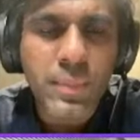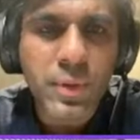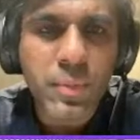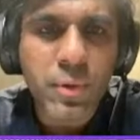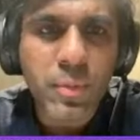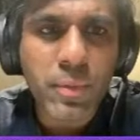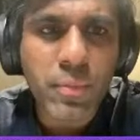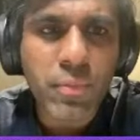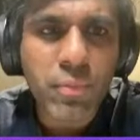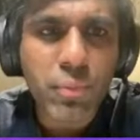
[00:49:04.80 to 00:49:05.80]
You
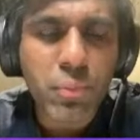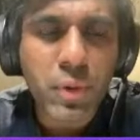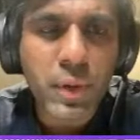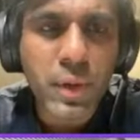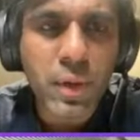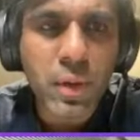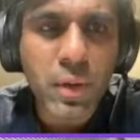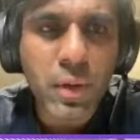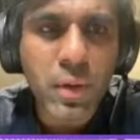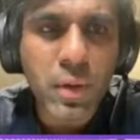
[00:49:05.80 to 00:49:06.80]
probably wanna
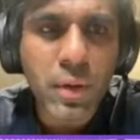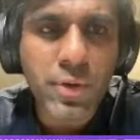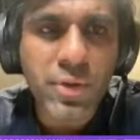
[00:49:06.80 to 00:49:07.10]
go